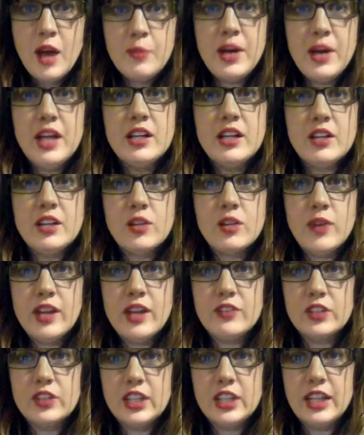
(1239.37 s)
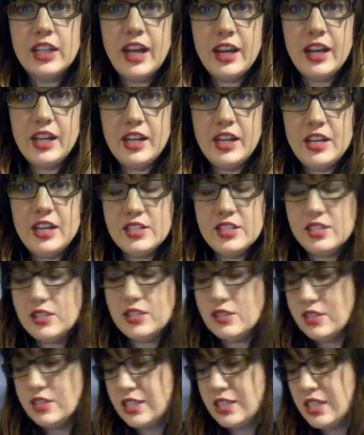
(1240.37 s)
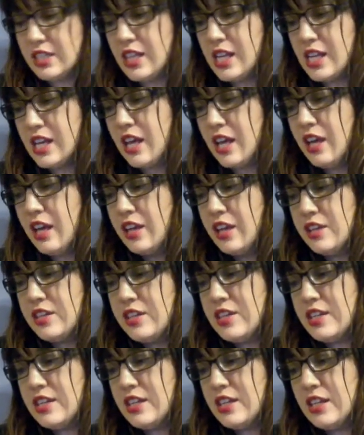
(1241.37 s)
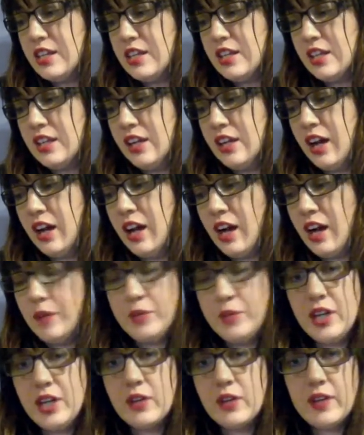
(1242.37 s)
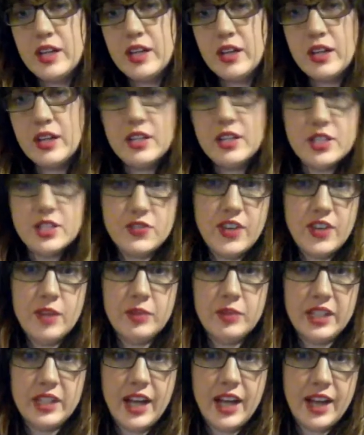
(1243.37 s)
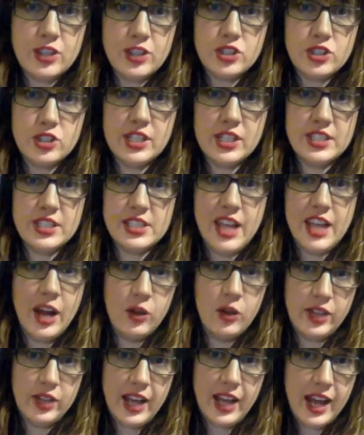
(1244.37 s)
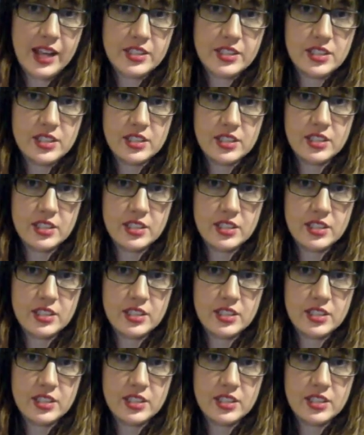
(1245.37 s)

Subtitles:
But another way of looking at it is to see the narrator and his family actually as the outcasts,